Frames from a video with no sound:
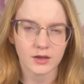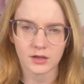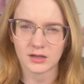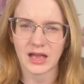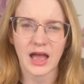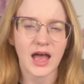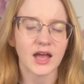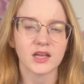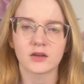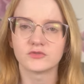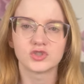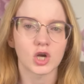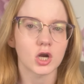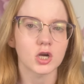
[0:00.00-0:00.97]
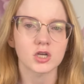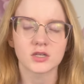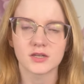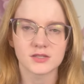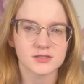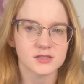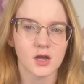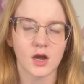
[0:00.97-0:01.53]
hack of
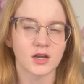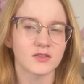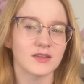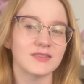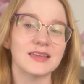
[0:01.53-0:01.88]
darkness kind of thing.